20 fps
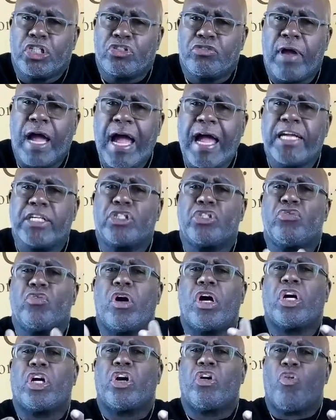trying to
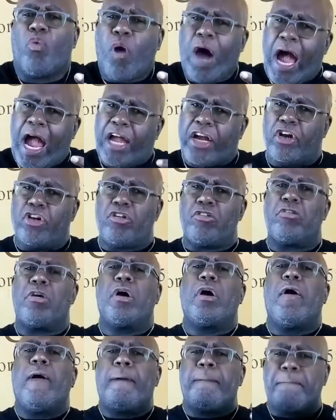acquire
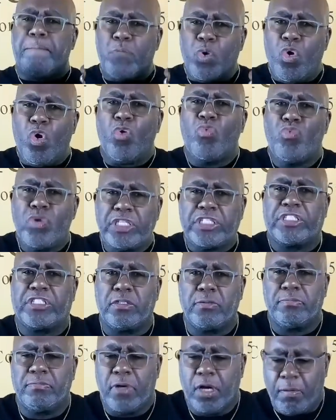more
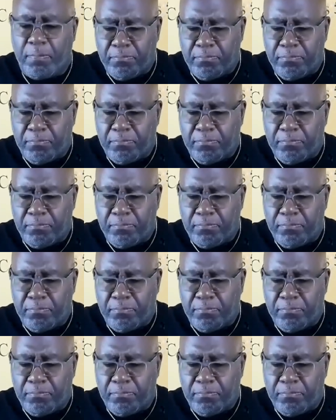wisdom,